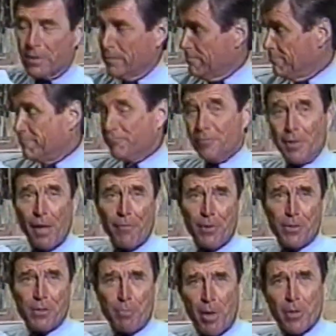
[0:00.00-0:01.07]
Dick Ford was a
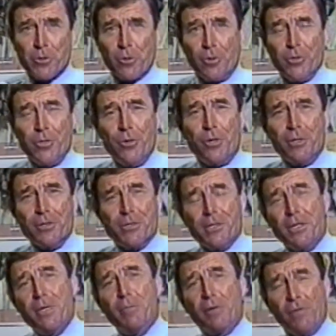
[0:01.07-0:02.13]
fixture in the
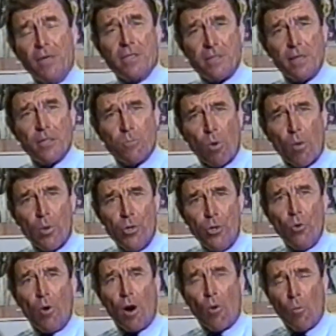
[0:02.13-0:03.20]
Channel five newsroom for
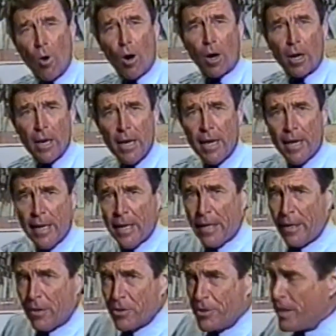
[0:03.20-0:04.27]
more than twenty
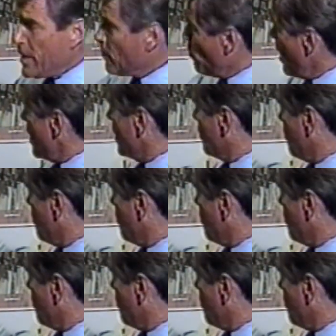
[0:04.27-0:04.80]
years and in